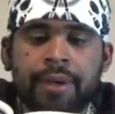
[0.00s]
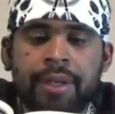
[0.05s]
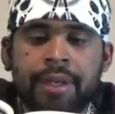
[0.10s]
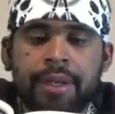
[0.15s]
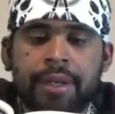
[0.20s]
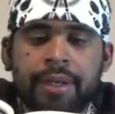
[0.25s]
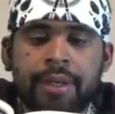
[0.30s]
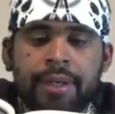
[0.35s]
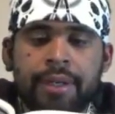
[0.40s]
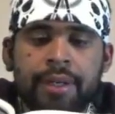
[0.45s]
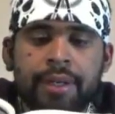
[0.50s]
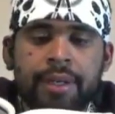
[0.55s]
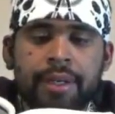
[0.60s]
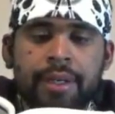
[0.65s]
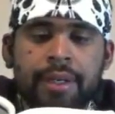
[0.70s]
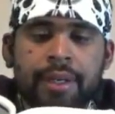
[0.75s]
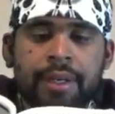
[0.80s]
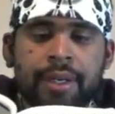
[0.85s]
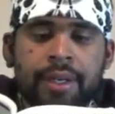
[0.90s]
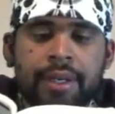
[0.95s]

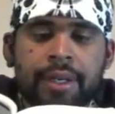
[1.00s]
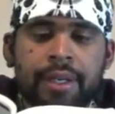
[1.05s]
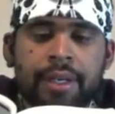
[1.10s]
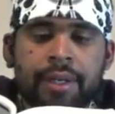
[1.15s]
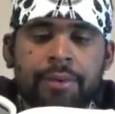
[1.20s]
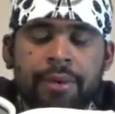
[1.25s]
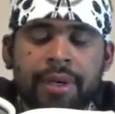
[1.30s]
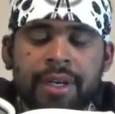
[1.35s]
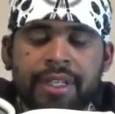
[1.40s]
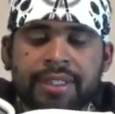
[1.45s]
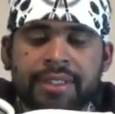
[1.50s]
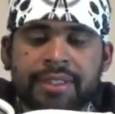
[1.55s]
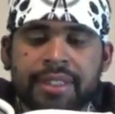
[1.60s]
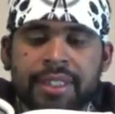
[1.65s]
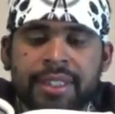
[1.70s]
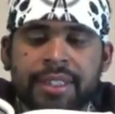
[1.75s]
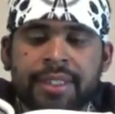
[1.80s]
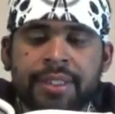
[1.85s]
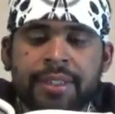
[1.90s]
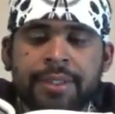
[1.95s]

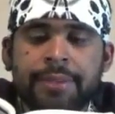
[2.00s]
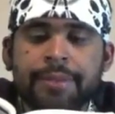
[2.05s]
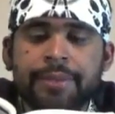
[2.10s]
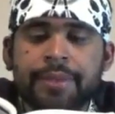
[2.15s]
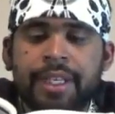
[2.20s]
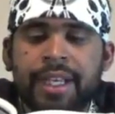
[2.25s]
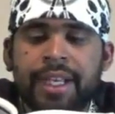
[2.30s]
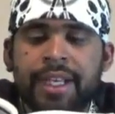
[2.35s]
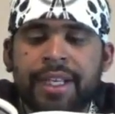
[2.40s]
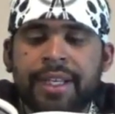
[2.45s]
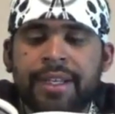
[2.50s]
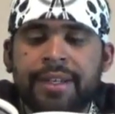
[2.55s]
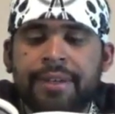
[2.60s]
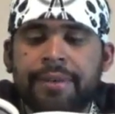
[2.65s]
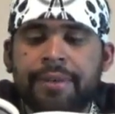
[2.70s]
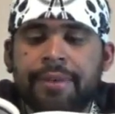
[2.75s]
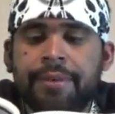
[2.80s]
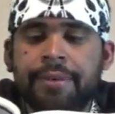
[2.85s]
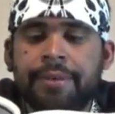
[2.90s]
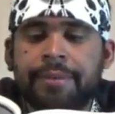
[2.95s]
incredulously,
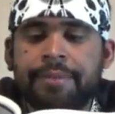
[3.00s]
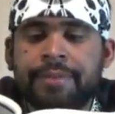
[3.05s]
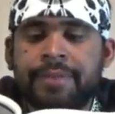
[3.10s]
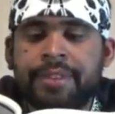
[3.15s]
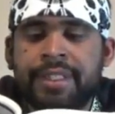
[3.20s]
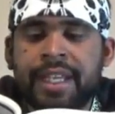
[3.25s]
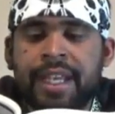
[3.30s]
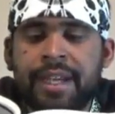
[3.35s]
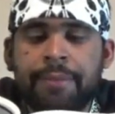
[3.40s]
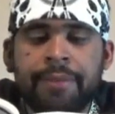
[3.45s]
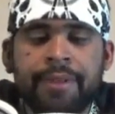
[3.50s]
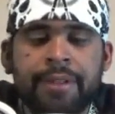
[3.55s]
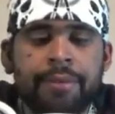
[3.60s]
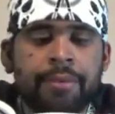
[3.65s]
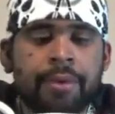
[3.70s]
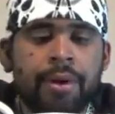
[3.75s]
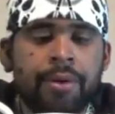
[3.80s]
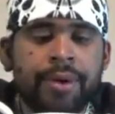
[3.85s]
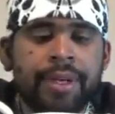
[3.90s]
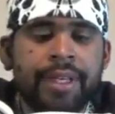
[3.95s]
and yet
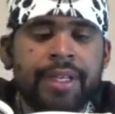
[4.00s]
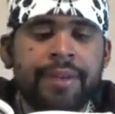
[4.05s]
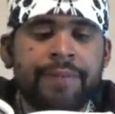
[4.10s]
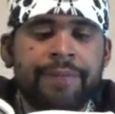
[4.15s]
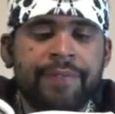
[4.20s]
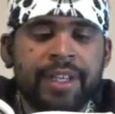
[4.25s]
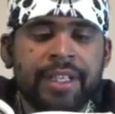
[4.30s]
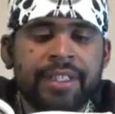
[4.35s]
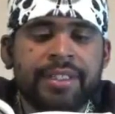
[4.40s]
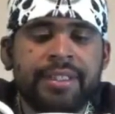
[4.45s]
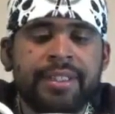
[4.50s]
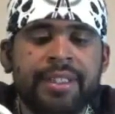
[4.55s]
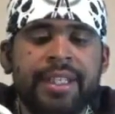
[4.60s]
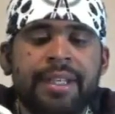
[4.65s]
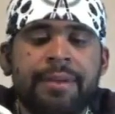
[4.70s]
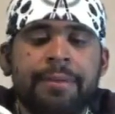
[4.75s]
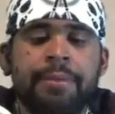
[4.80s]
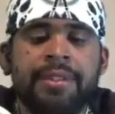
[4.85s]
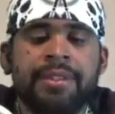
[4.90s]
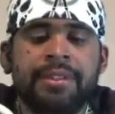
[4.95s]
with growing
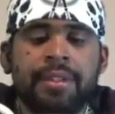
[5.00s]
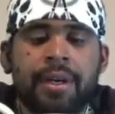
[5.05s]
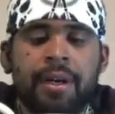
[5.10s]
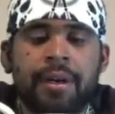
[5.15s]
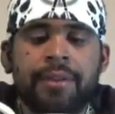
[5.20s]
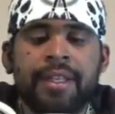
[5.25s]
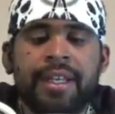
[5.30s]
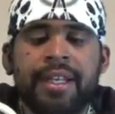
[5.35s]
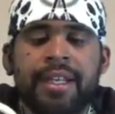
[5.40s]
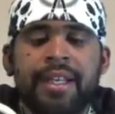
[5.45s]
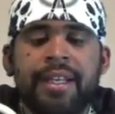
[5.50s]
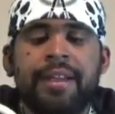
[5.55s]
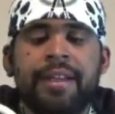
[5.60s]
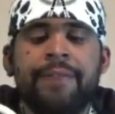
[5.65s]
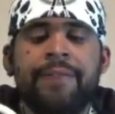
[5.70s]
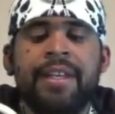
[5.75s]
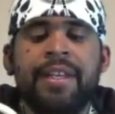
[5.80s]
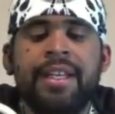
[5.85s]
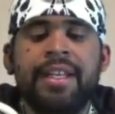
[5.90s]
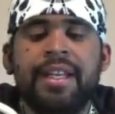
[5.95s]
conviction, he resolved that
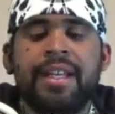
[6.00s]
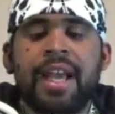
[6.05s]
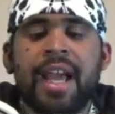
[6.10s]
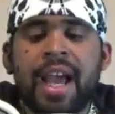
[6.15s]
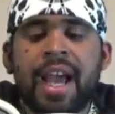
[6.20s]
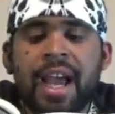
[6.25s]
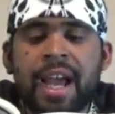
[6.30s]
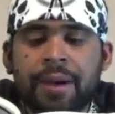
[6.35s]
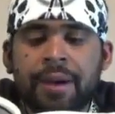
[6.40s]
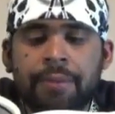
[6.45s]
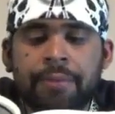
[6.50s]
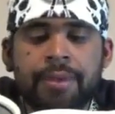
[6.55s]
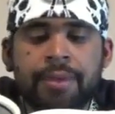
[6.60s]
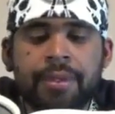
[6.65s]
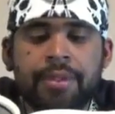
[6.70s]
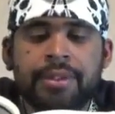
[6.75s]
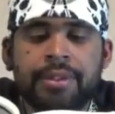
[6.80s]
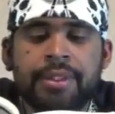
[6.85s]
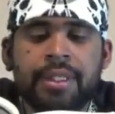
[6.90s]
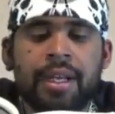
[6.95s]
if he
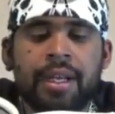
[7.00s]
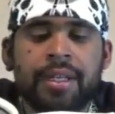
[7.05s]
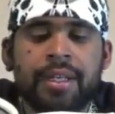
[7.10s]
ever